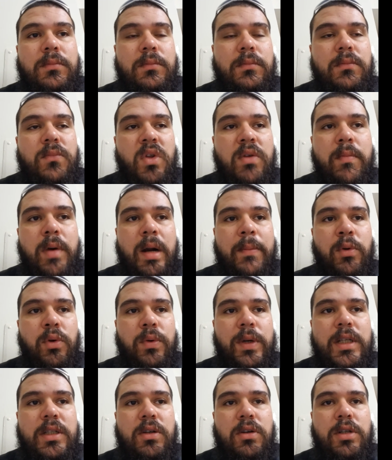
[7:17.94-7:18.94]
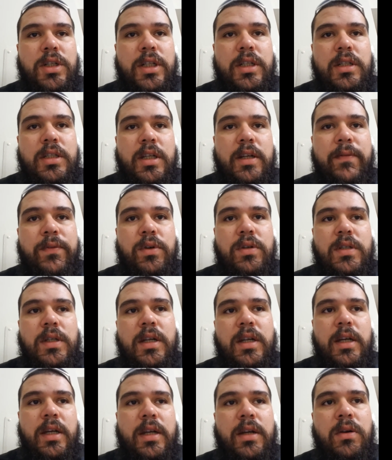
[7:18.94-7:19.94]
But I'm going to research it and see if there's
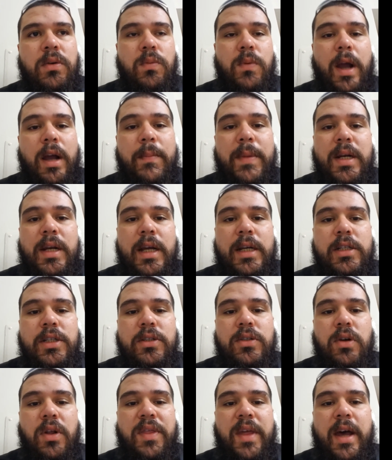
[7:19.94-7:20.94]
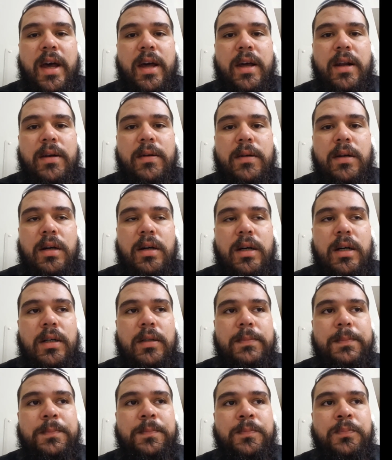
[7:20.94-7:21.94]
any recommendations on that.
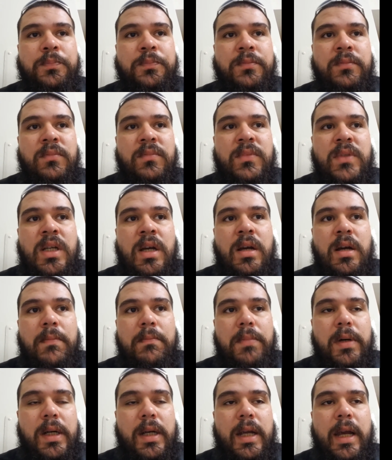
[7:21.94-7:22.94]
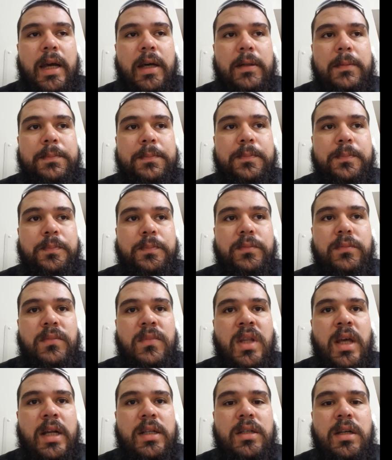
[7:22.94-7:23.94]
But yeah,
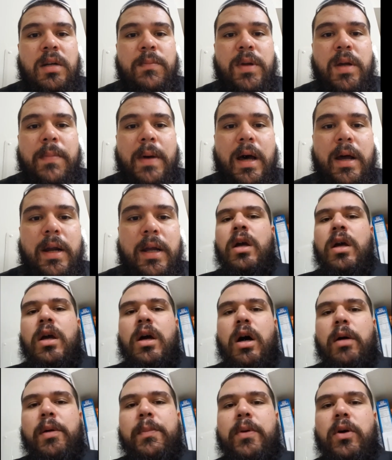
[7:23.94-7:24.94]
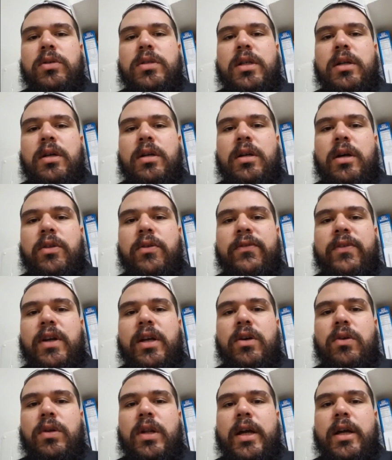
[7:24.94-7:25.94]
that's going to be about it. I'll be posting another
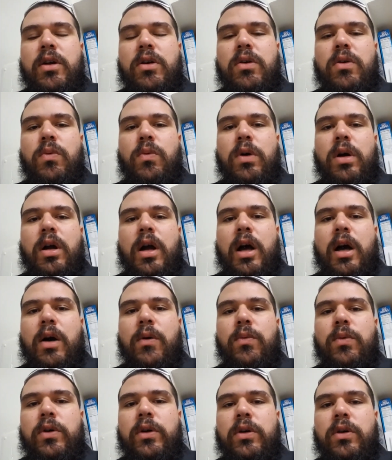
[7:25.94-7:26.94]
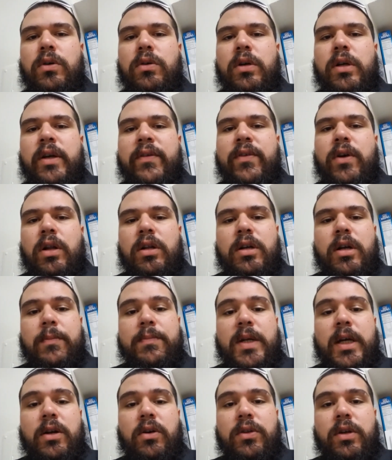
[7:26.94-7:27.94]
video later where I will give y'all an
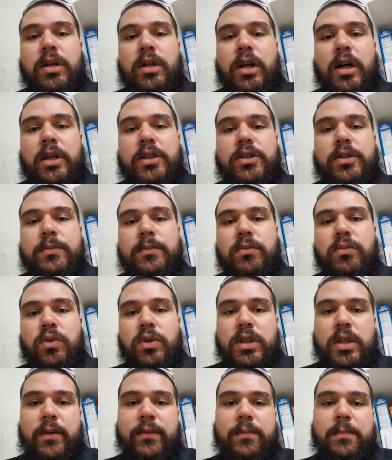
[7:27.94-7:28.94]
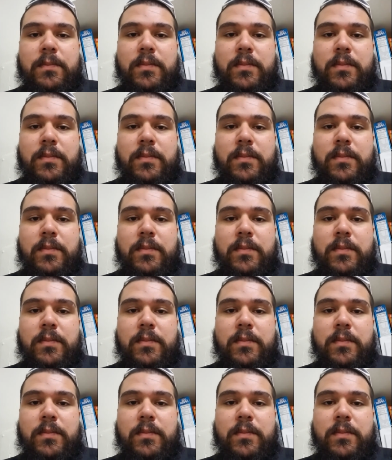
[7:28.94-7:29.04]
update on the clutch. Once I've